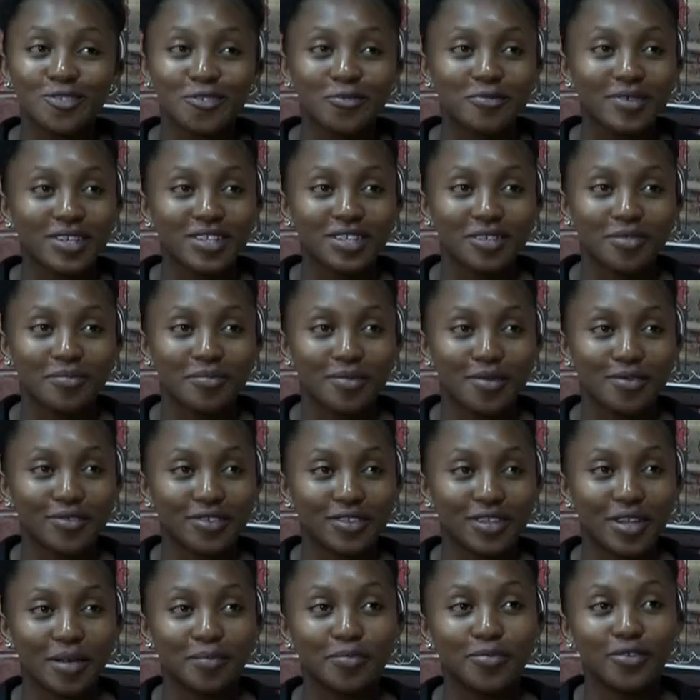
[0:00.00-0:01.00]
much about
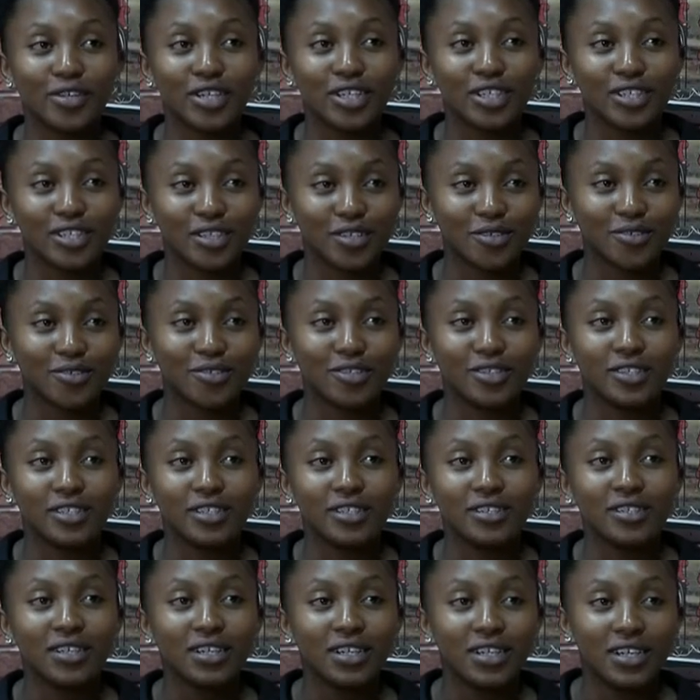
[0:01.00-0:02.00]
their political
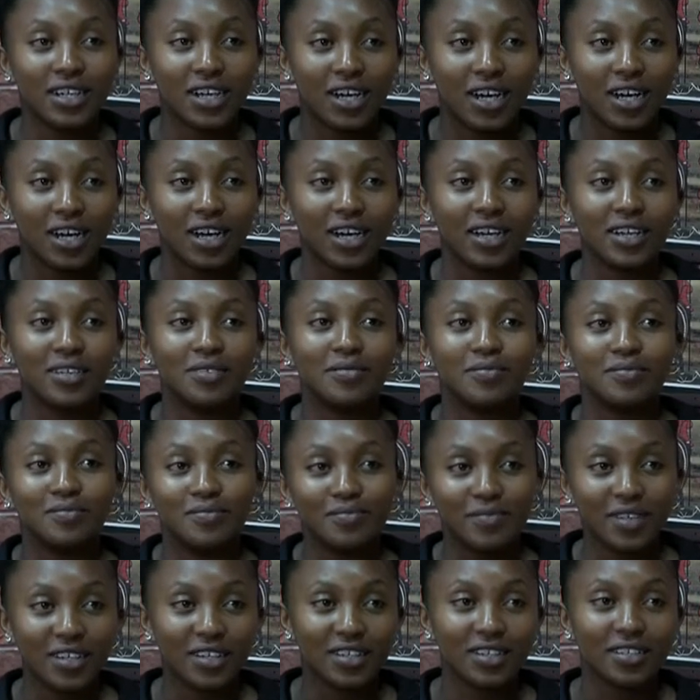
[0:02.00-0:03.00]

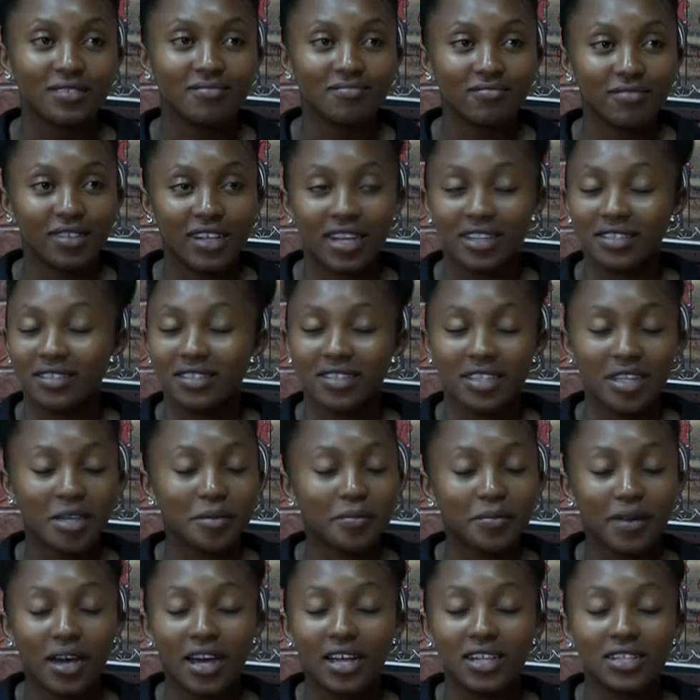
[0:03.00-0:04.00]
landscape.
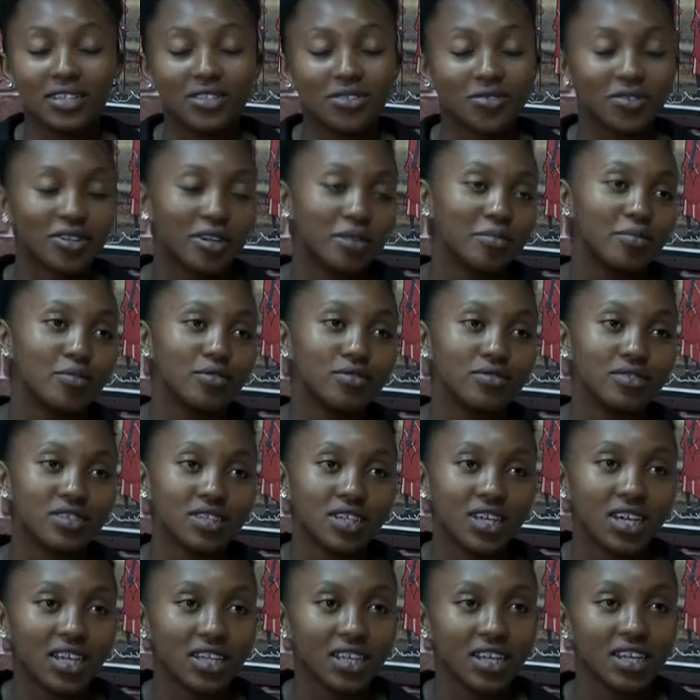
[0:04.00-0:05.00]
I'll talk about
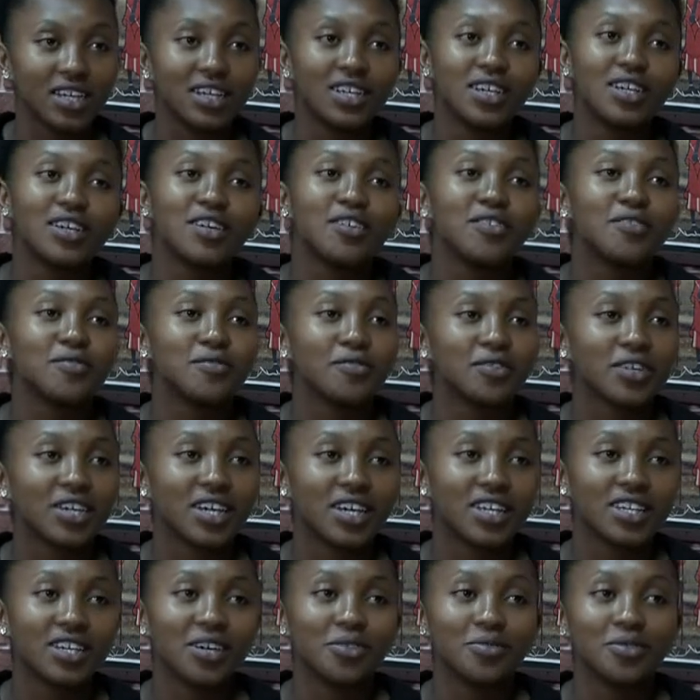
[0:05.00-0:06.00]
Kenya. for
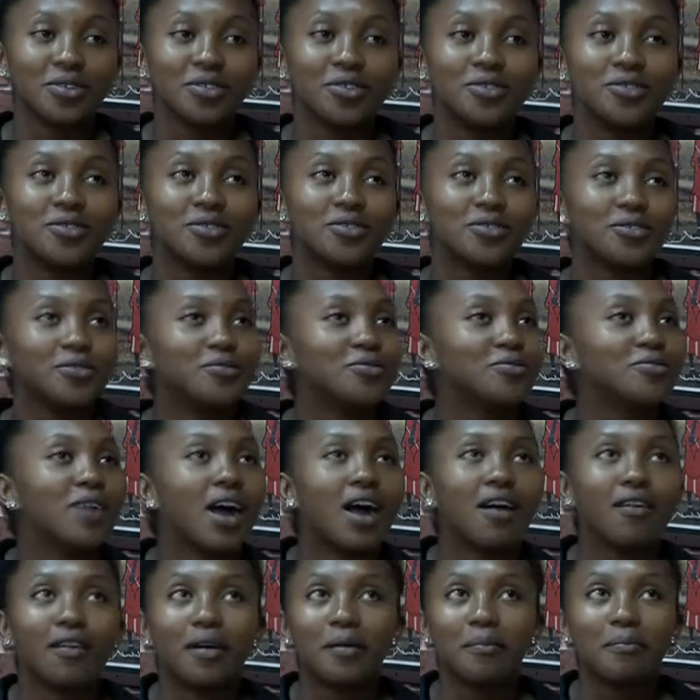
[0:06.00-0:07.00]
Kenya, we know
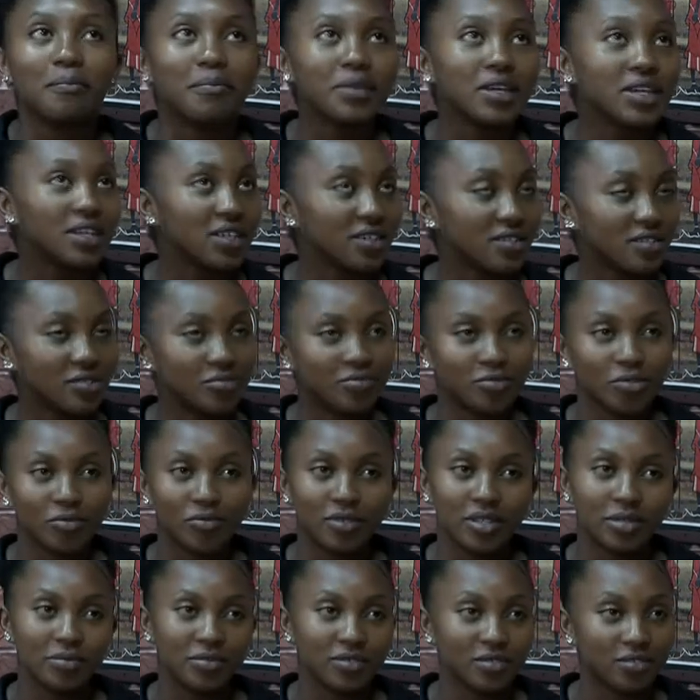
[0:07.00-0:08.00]
our biggest
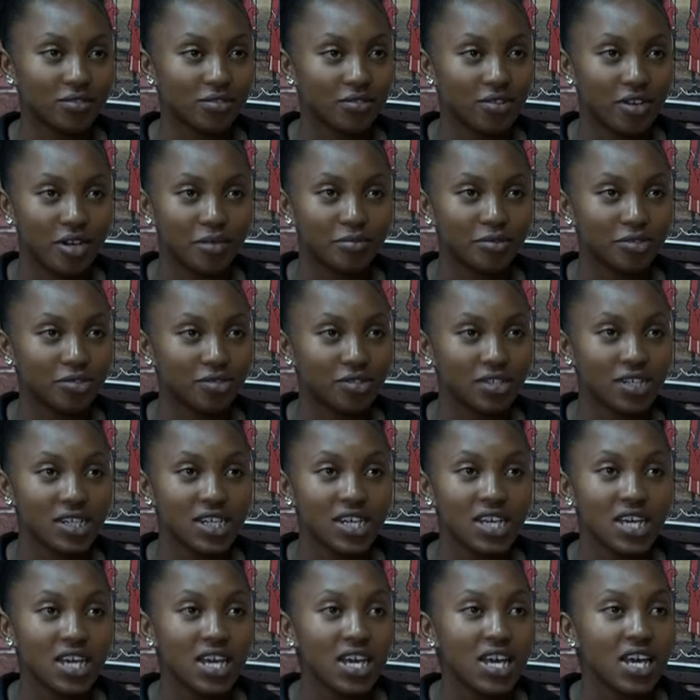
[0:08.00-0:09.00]
problem is corruption.
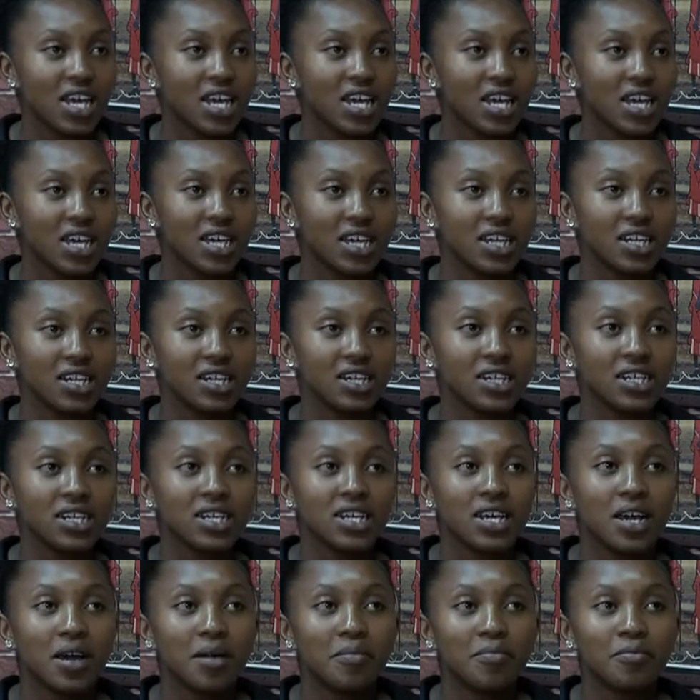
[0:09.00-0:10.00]
And
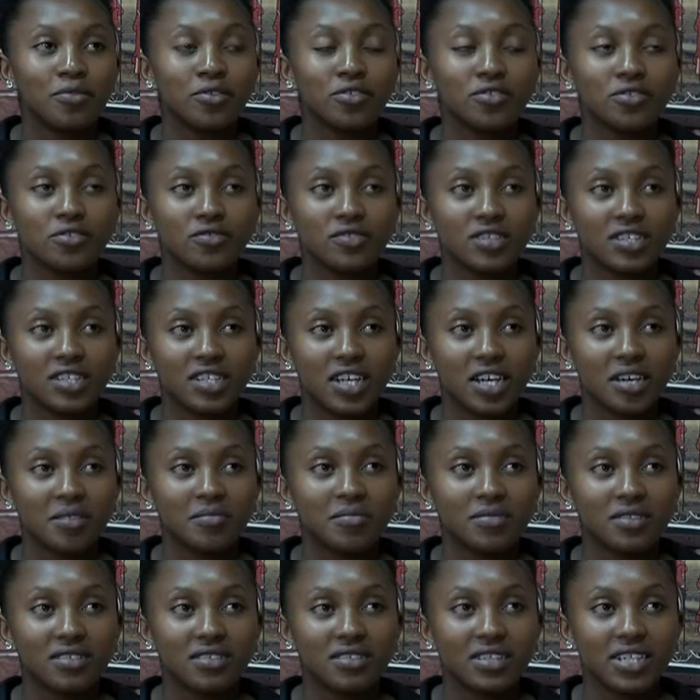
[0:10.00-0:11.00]
most of the time,
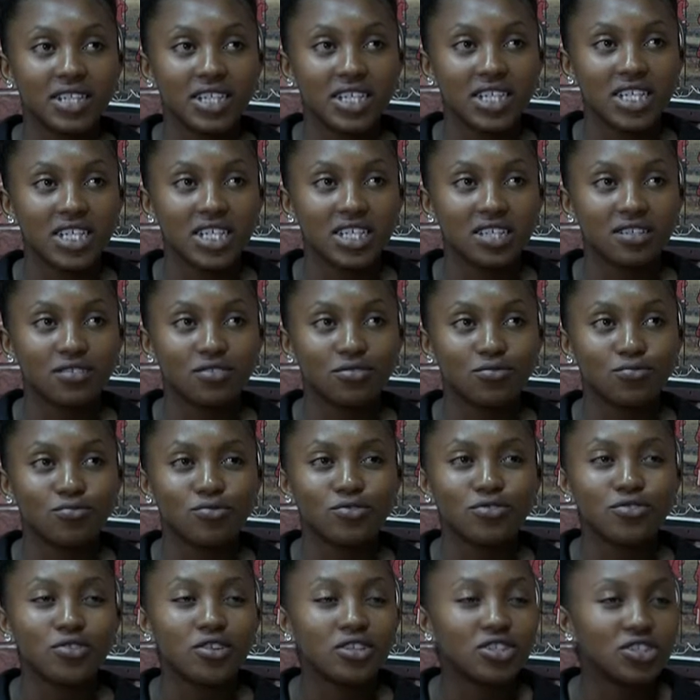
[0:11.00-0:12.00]
these leaders would
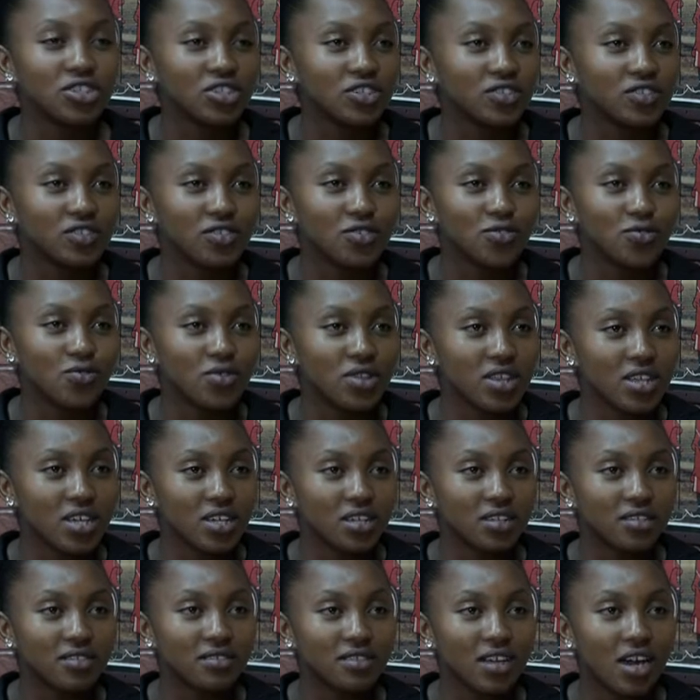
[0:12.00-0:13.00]
not just do
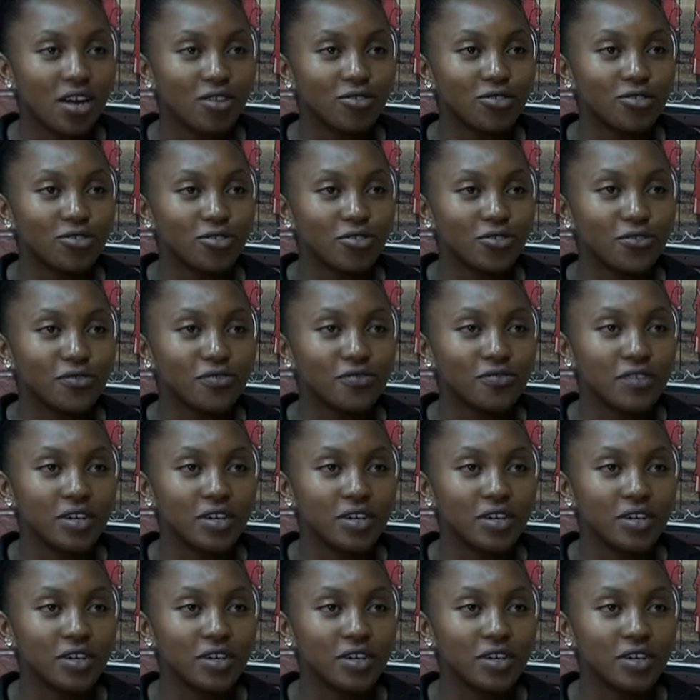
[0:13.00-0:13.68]
things out of,